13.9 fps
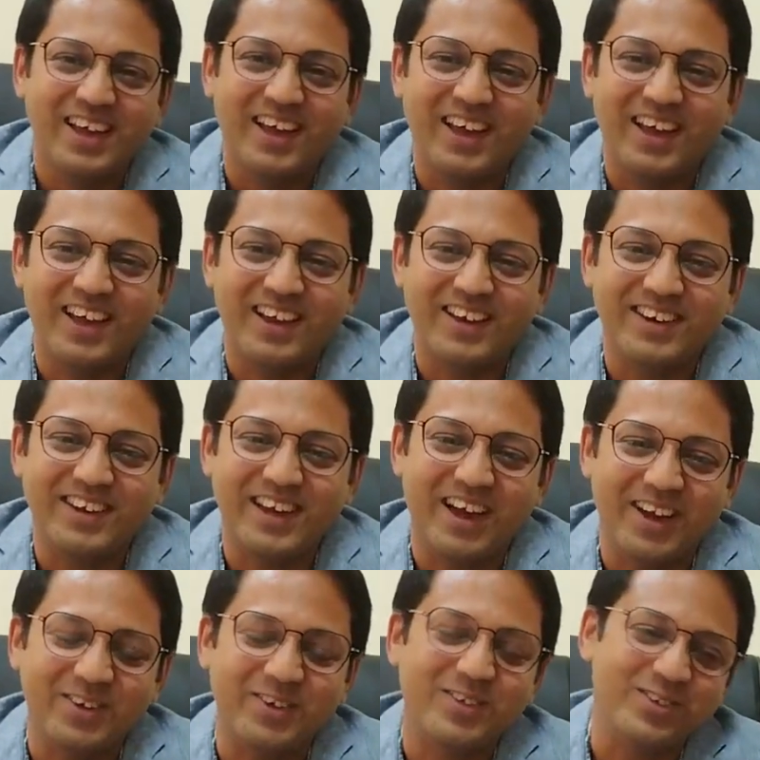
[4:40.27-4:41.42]
and
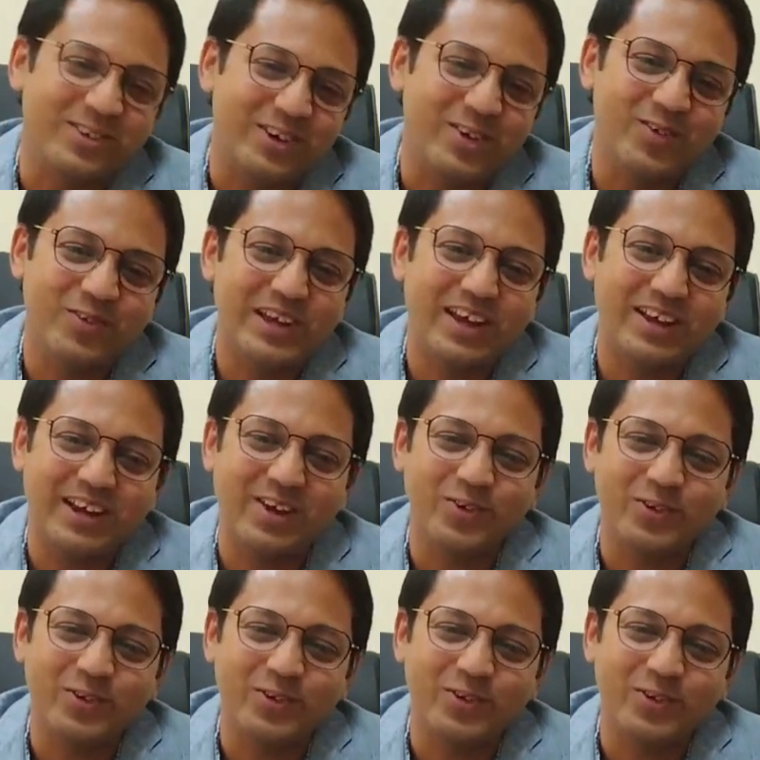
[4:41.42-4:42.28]
yeah, it is reunion, and